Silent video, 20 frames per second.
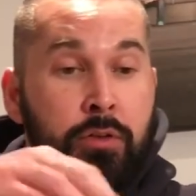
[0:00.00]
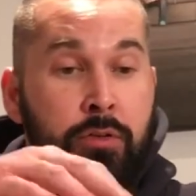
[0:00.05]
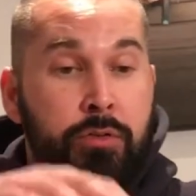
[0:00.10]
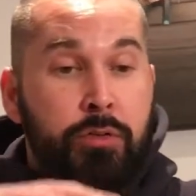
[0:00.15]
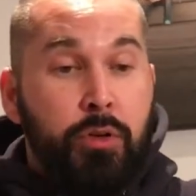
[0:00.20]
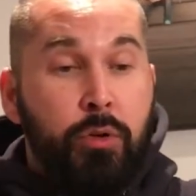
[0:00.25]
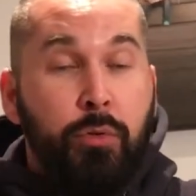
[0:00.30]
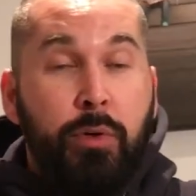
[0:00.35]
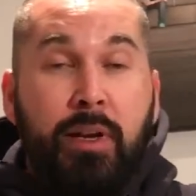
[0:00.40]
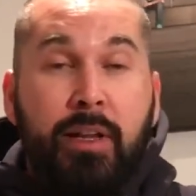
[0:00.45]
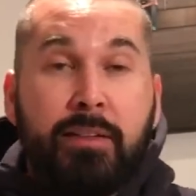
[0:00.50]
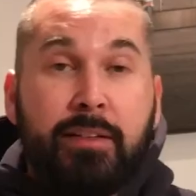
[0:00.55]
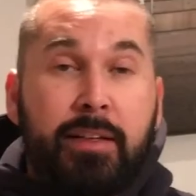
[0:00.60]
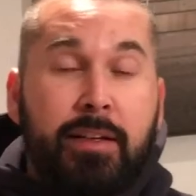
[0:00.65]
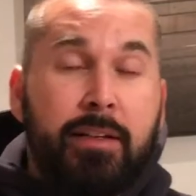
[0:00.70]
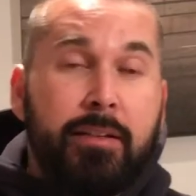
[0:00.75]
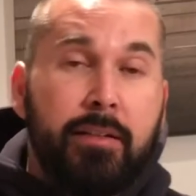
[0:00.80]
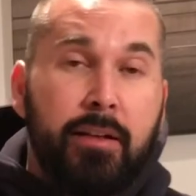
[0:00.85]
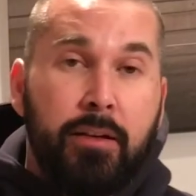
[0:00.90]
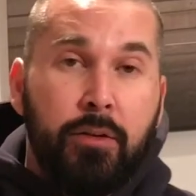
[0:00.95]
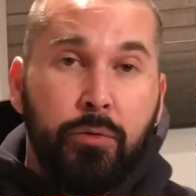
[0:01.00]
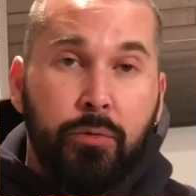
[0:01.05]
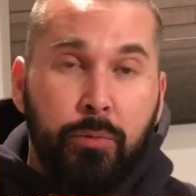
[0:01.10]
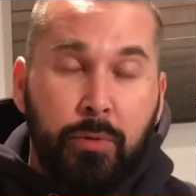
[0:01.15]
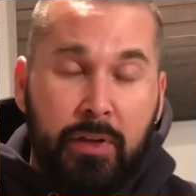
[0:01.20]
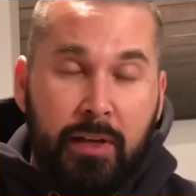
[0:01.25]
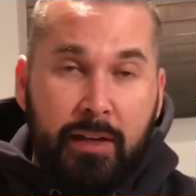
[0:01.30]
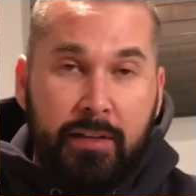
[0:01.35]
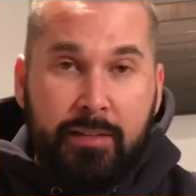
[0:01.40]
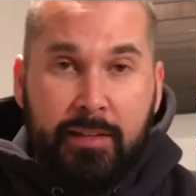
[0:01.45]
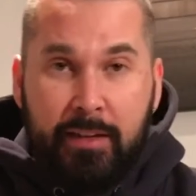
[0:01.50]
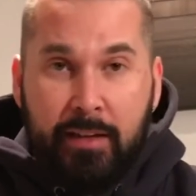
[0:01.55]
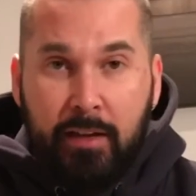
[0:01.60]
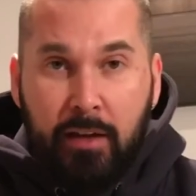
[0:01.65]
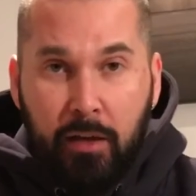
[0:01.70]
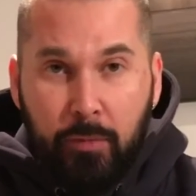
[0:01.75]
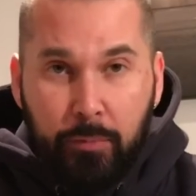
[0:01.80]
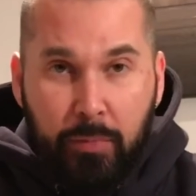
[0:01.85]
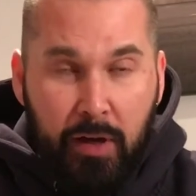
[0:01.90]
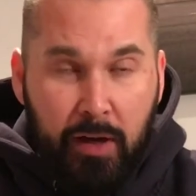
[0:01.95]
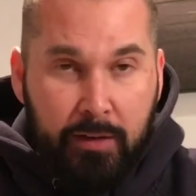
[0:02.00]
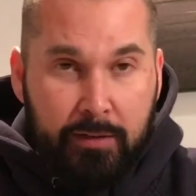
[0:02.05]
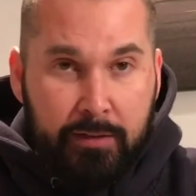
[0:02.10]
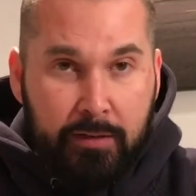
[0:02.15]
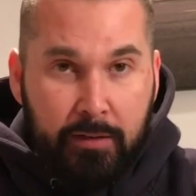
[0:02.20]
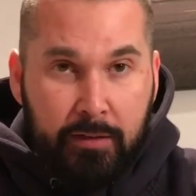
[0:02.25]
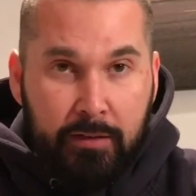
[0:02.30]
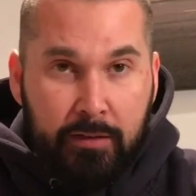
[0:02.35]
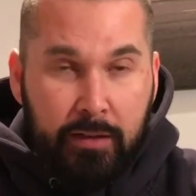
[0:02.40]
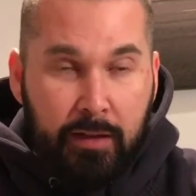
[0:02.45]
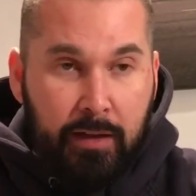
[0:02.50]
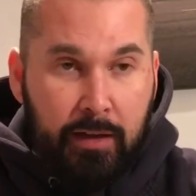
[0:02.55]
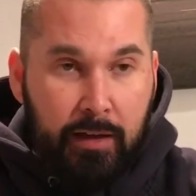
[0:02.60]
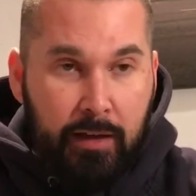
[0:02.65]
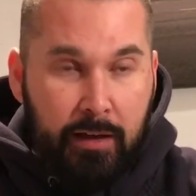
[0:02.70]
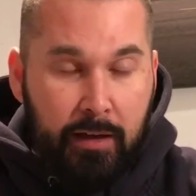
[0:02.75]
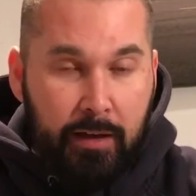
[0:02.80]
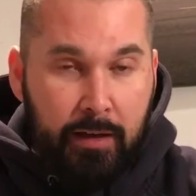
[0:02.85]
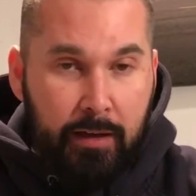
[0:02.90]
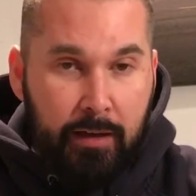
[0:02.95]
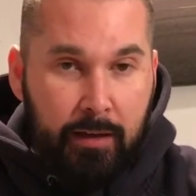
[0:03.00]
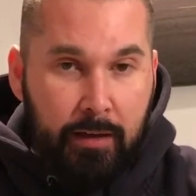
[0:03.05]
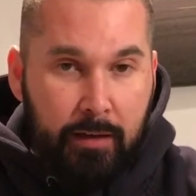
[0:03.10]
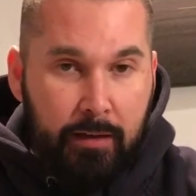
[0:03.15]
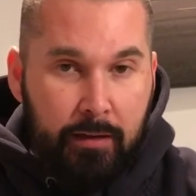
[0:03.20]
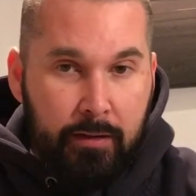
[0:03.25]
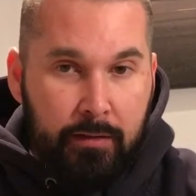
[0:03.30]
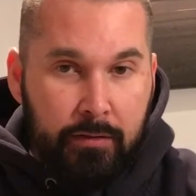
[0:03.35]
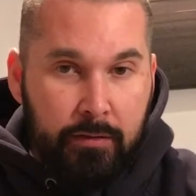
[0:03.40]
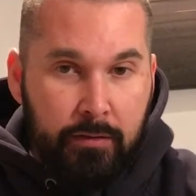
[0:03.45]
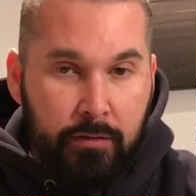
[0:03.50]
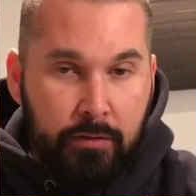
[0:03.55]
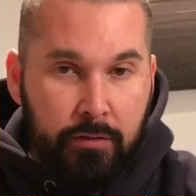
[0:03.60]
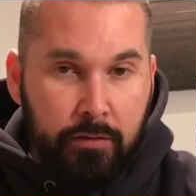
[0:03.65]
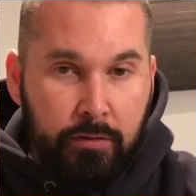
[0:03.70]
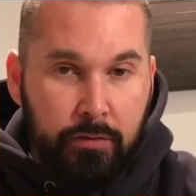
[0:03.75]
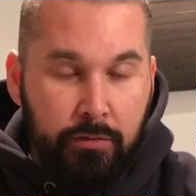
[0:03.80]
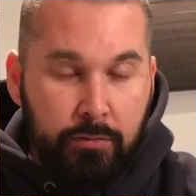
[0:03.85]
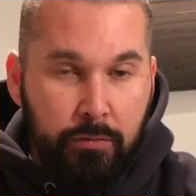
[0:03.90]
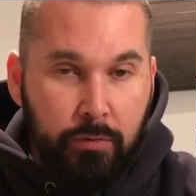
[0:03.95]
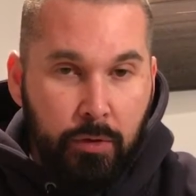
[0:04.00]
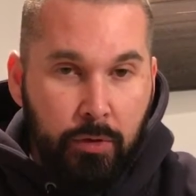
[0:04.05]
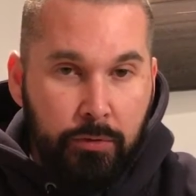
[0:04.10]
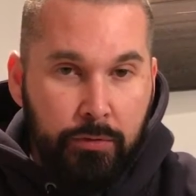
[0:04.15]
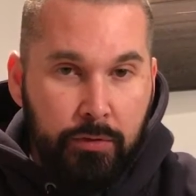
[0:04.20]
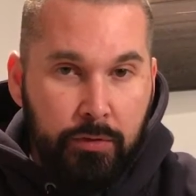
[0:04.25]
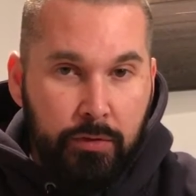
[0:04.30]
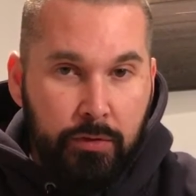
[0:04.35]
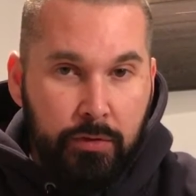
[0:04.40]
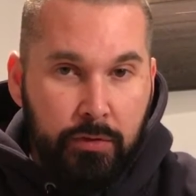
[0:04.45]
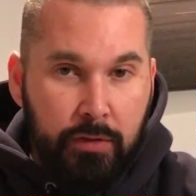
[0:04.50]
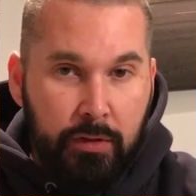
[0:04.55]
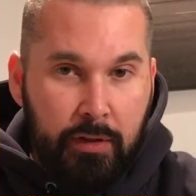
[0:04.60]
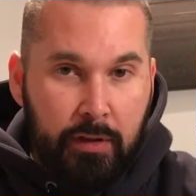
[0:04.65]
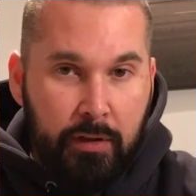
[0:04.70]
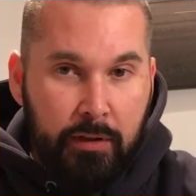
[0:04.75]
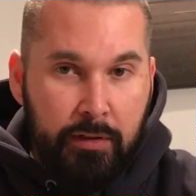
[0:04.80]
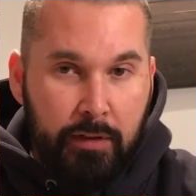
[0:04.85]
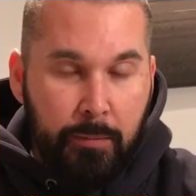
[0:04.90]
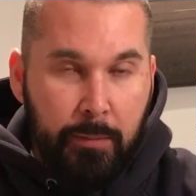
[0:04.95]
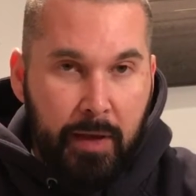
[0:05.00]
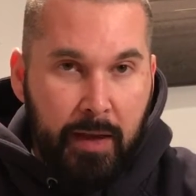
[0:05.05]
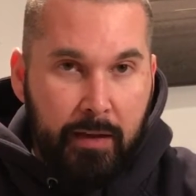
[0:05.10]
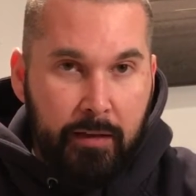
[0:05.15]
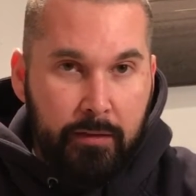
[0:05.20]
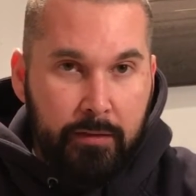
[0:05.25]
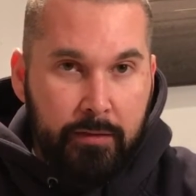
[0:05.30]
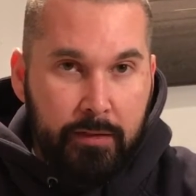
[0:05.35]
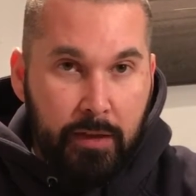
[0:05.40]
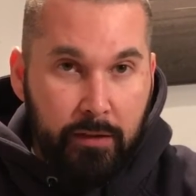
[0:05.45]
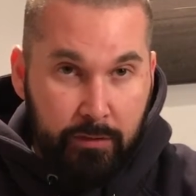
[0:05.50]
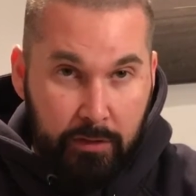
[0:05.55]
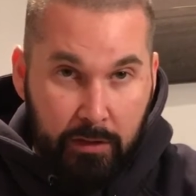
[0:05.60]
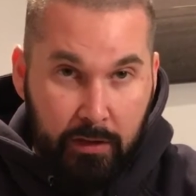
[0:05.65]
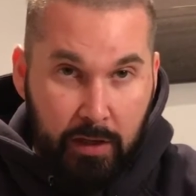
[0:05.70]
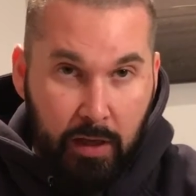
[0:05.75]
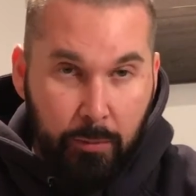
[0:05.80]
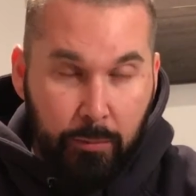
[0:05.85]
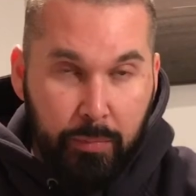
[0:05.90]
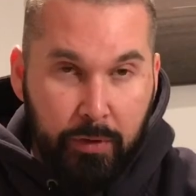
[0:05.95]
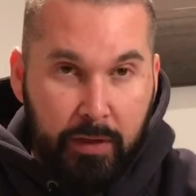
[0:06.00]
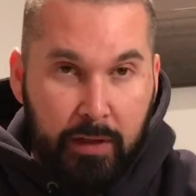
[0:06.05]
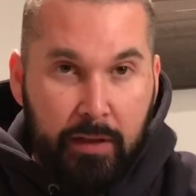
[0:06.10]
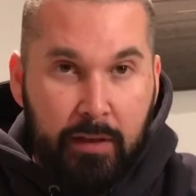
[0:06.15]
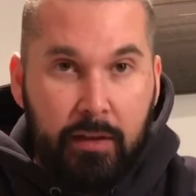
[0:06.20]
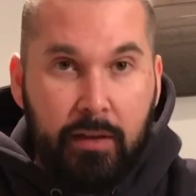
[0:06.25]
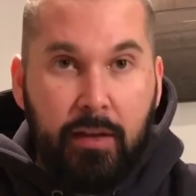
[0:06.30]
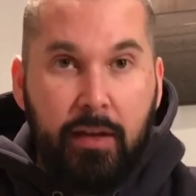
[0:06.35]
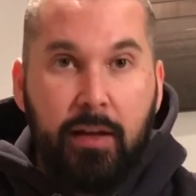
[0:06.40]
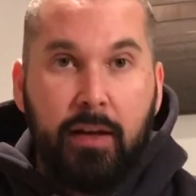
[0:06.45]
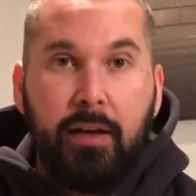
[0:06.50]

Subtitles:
So when I did the unboxing, I wrote the man that saved the company.